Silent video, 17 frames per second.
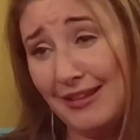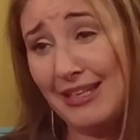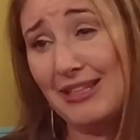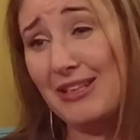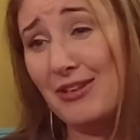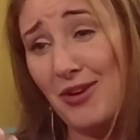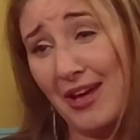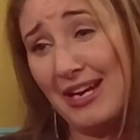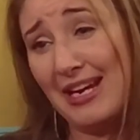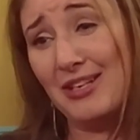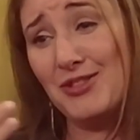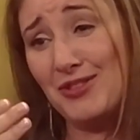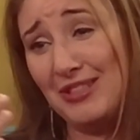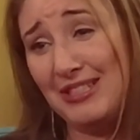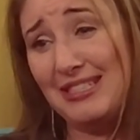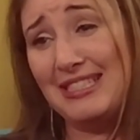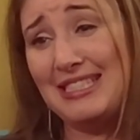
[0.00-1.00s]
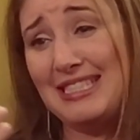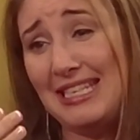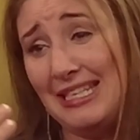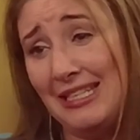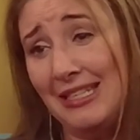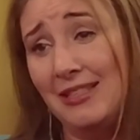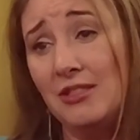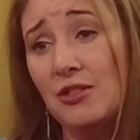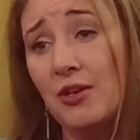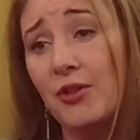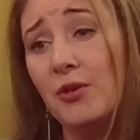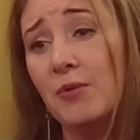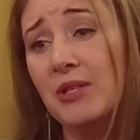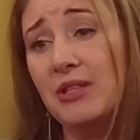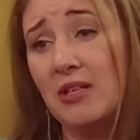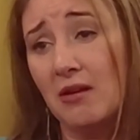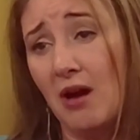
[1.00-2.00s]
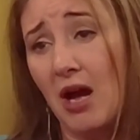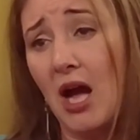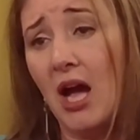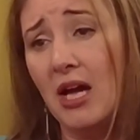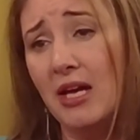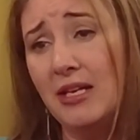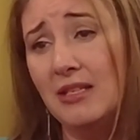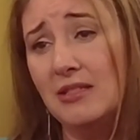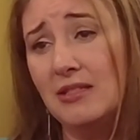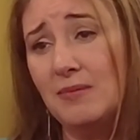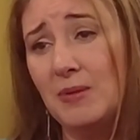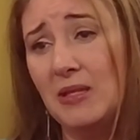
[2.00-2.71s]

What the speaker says: Like they're not actually seeing each other with their eyes,